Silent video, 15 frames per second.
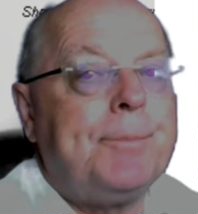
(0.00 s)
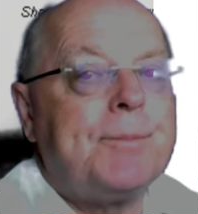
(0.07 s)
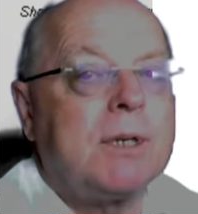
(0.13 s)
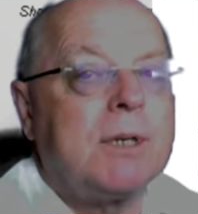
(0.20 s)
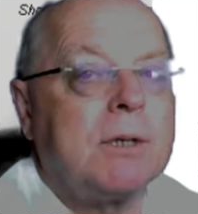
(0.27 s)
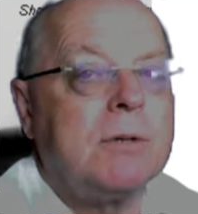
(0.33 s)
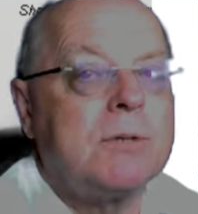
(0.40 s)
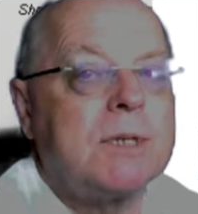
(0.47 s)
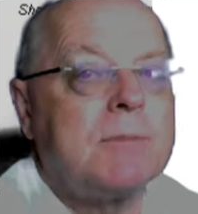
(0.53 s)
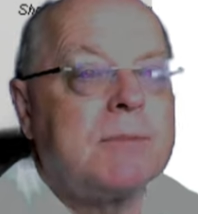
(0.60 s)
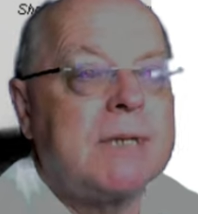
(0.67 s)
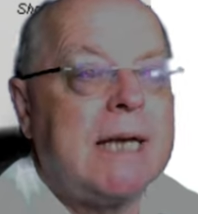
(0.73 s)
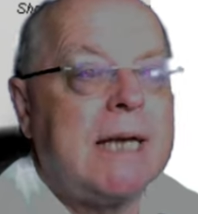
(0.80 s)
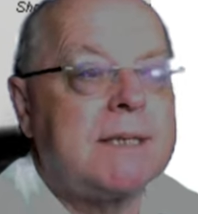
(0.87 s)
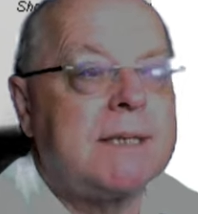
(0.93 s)
So do some
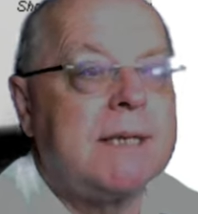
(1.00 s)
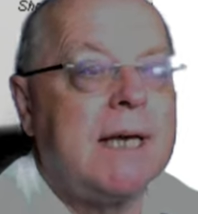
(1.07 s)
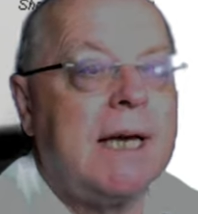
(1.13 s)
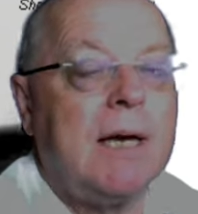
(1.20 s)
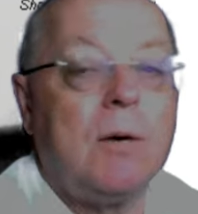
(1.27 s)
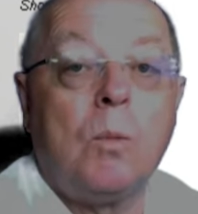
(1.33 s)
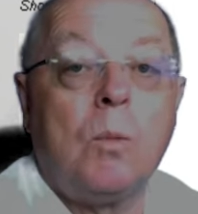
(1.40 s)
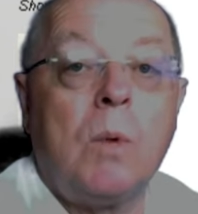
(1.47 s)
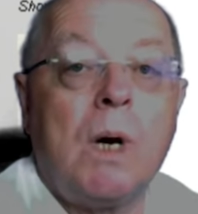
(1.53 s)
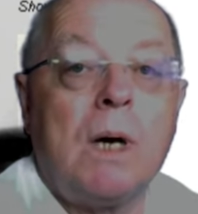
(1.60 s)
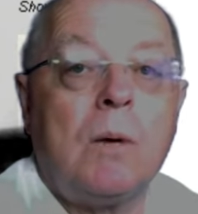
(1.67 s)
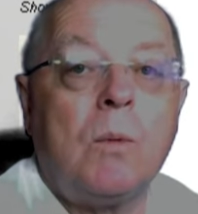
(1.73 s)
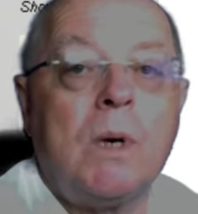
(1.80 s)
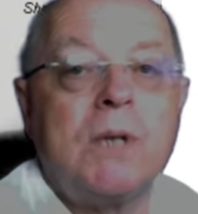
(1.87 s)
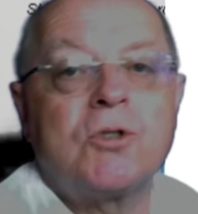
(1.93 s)
tests there.
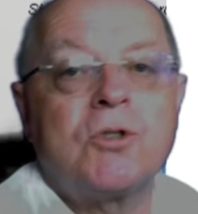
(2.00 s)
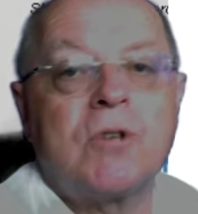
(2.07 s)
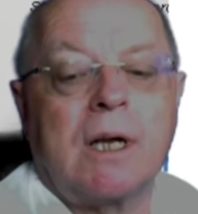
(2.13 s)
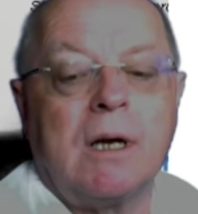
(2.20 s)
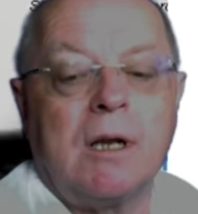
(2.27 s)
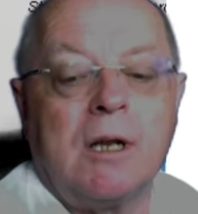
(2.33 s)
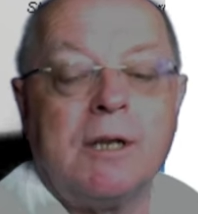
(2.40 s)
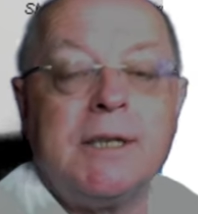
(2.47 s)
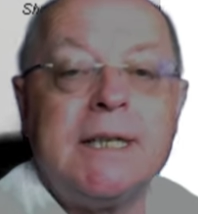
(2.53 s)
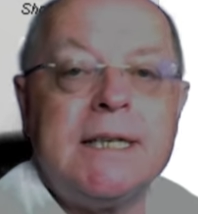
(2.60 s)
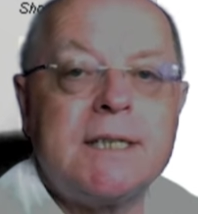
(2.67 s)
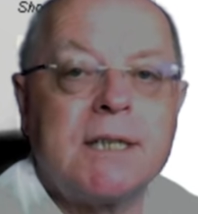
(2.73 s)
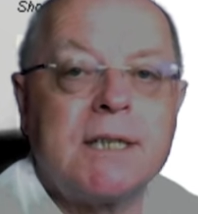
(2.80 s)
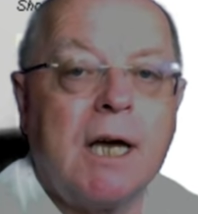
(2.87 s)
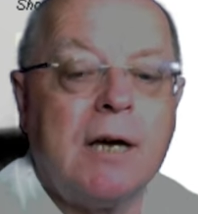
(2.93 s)
One trick I learned
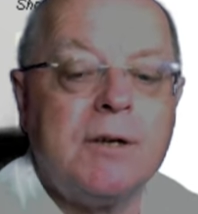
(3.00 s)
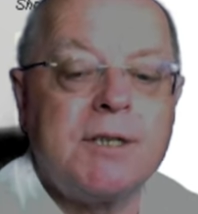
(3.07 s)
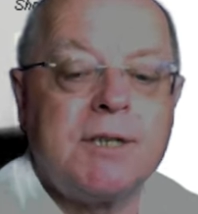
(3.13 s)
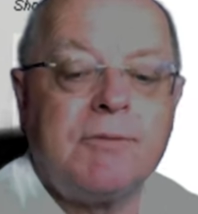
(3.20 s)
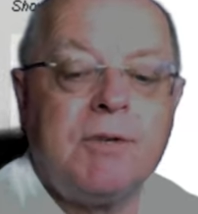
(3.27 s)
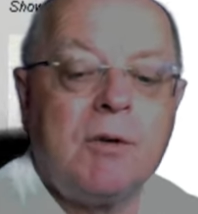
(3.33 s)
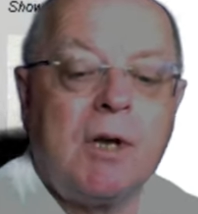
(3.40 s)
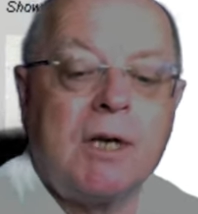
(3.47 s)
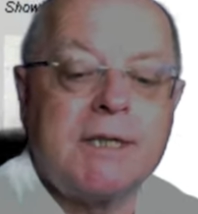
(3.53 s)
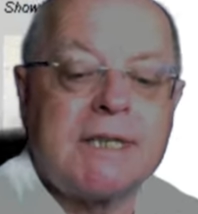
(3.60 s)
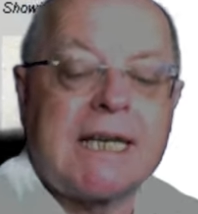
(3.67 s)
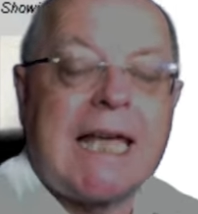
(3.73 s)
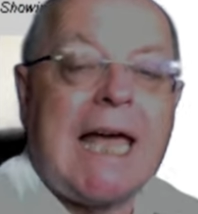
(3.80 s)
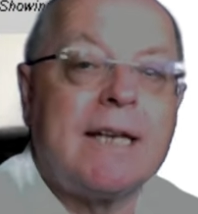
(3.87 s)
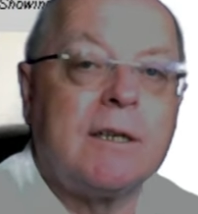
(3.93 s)
years ago is if you light a
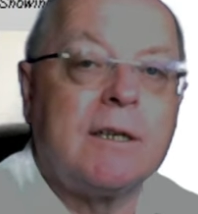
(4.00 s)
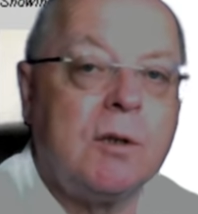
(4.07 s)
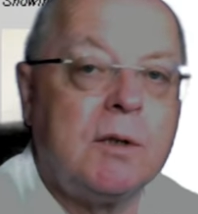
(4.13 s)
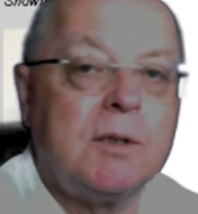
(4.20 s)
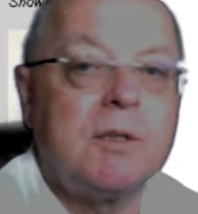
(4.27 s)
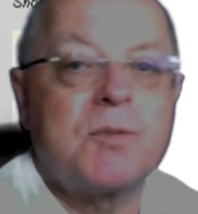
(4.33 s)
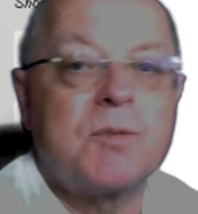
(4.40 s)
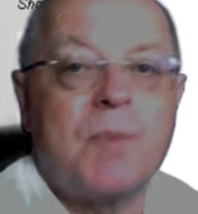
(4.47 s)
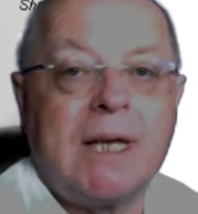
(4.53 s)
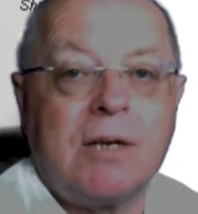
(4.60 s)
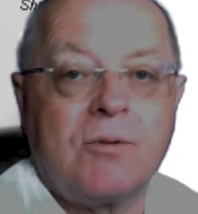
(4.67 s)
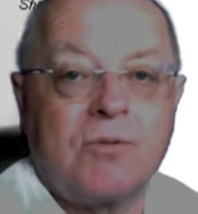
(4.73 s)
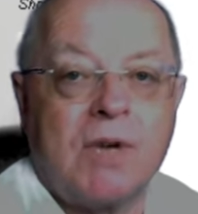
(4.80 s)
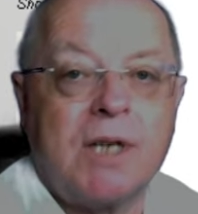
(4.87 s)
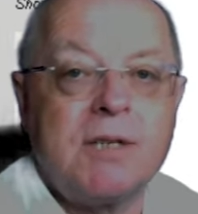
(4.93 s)
candle and speak
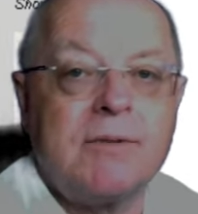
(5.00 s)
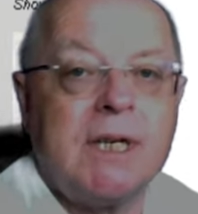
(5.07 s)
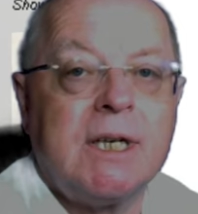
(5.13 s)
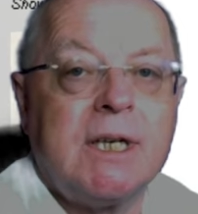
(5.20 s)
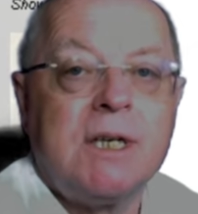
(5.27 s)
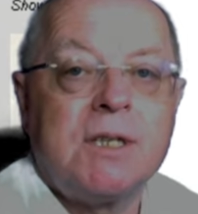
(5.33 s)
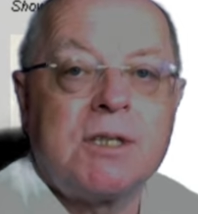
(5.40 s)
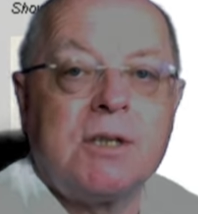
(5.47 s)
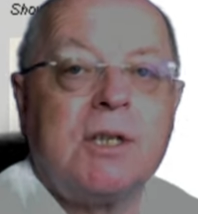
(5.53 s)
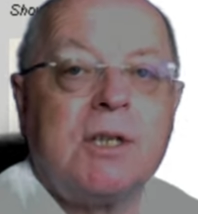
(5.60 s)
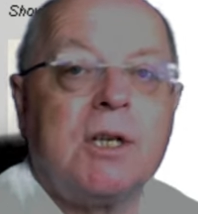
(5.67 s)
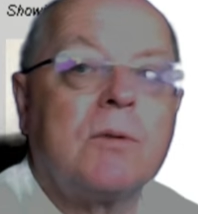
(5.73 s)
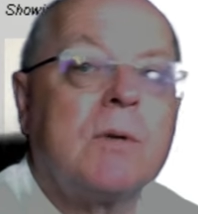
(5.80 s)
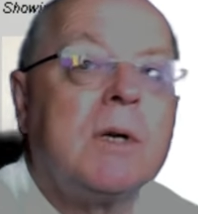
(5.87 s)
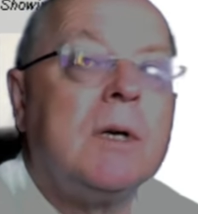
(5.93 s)
in front of it, so you
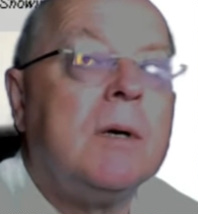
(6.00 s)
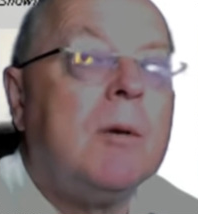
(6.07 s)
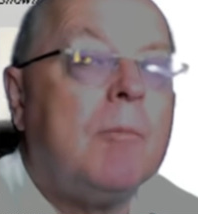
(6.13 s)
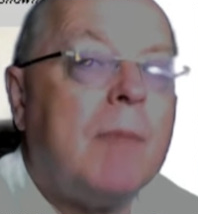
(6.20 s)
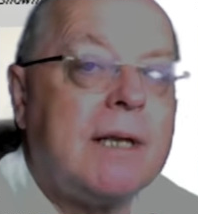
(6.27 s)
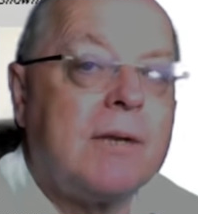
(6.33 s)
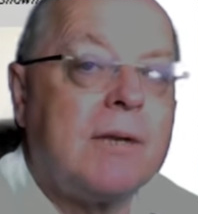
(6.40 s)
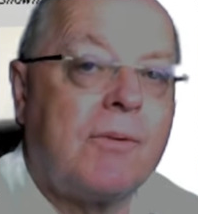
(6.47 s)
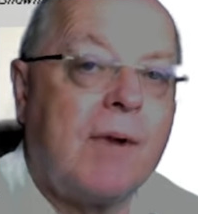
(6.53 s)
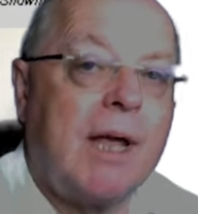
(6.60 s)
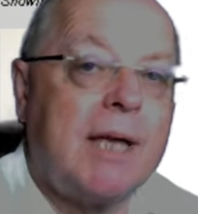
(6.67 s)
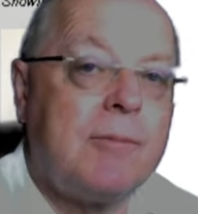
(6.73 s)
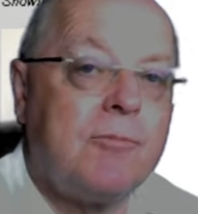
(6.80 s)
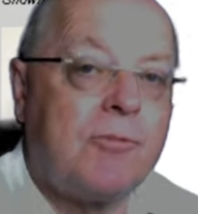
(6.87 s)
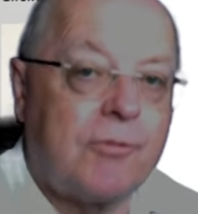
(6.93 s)
don't make the
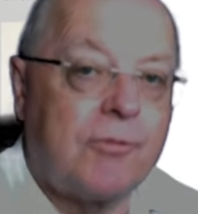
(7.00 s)
flame